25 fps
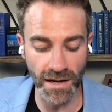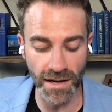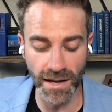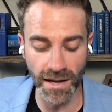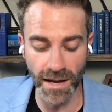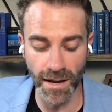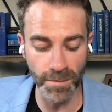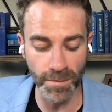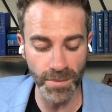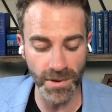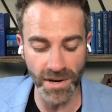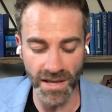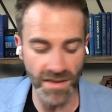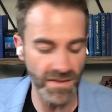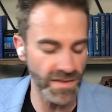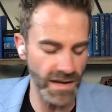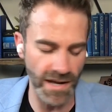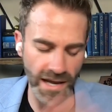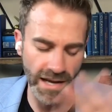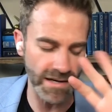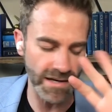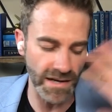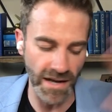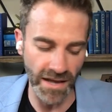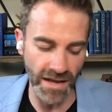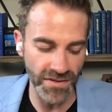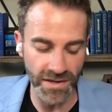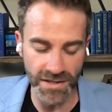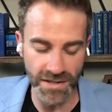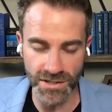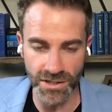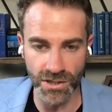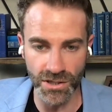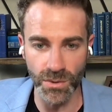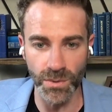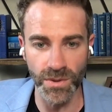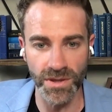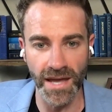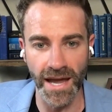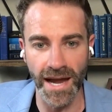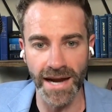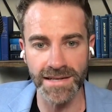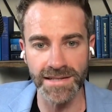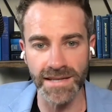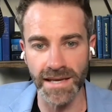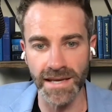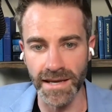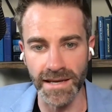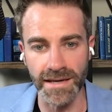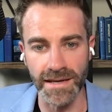a company that had nothing to do with
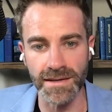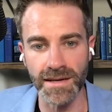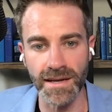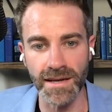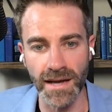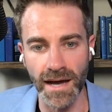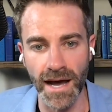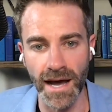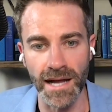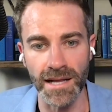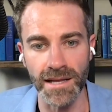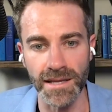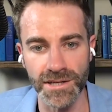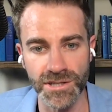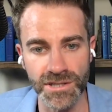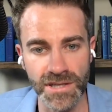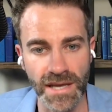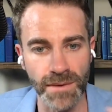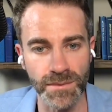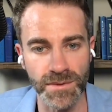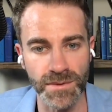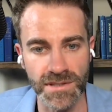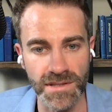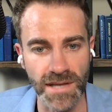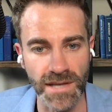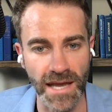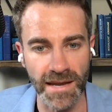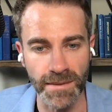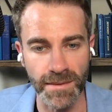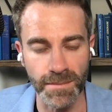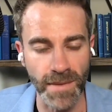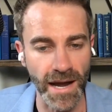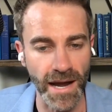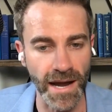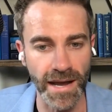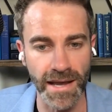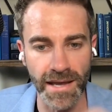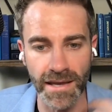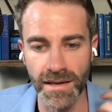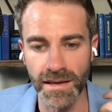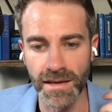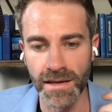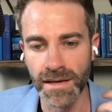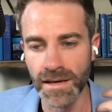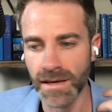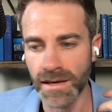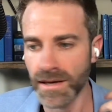acting in college. That was like my